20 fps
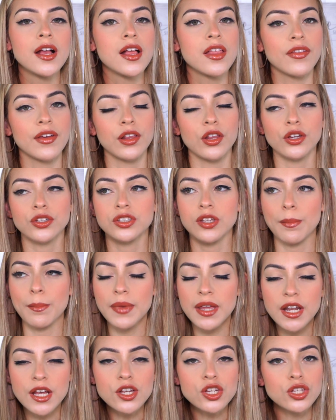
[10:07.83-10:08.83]
They look
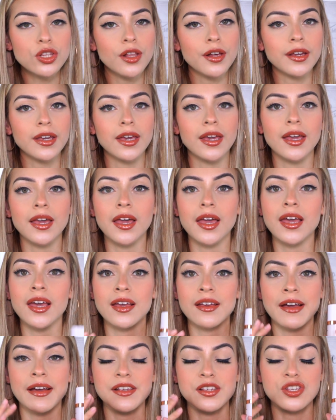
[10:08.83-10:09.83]
diminished looking.
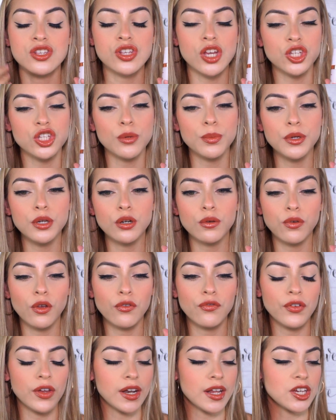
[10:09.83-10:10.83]
It has such a beautiful
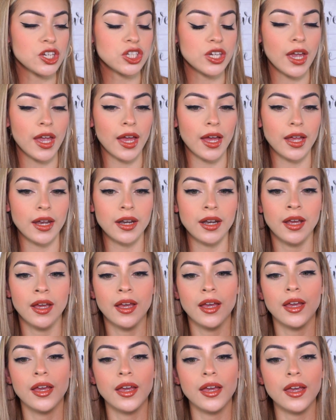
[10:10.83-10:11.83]
finish, and
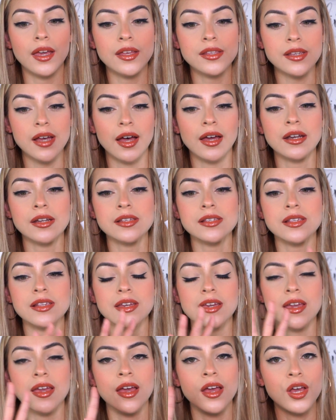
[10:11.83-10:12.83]
it's
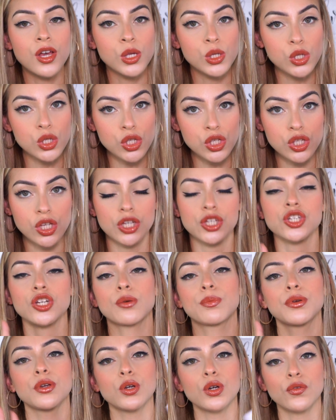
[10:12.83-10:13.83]
honestly such a
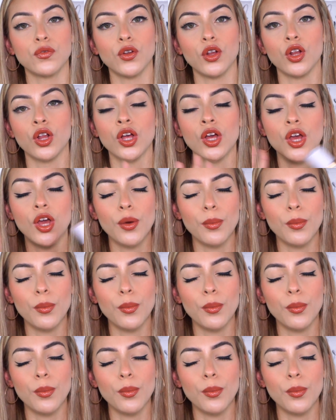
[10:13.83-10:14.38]
beautiful,